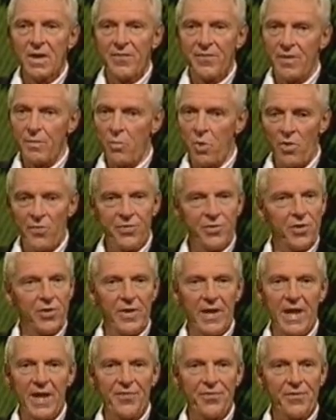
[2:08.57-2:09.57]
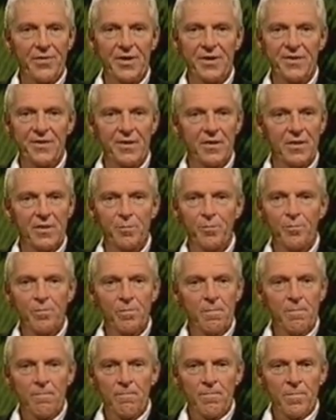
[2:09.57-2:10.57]
They're both good athletes. I
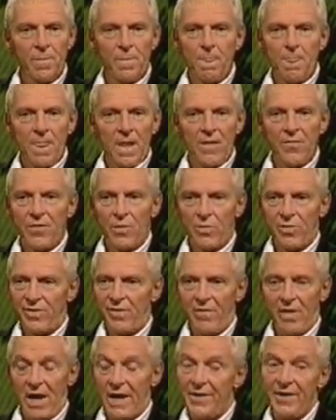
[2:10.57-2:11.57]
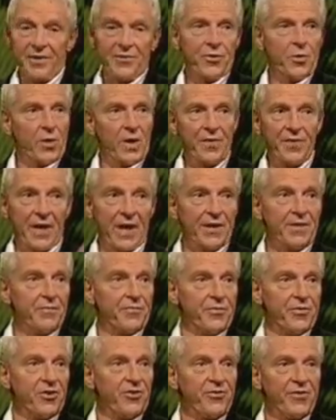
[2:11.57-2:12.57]
didn't do anything. I
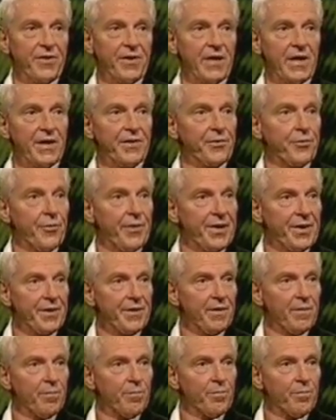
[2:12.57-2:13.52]
didn't finish the 8th grade.